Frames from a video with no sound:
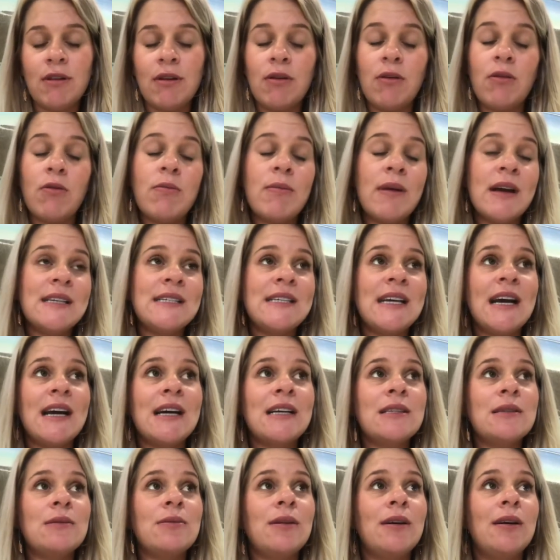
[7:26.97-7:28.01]
all my
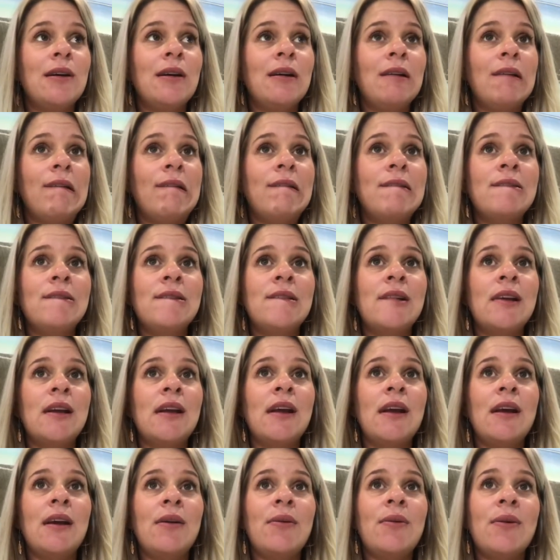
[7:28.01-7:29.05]
doubts were,
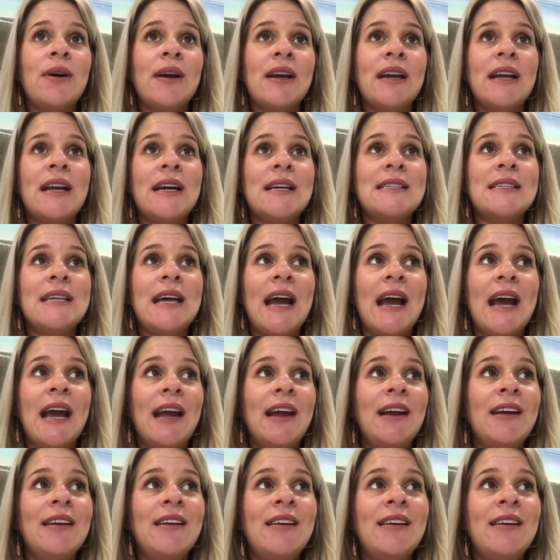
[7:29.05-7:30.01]
what can I say?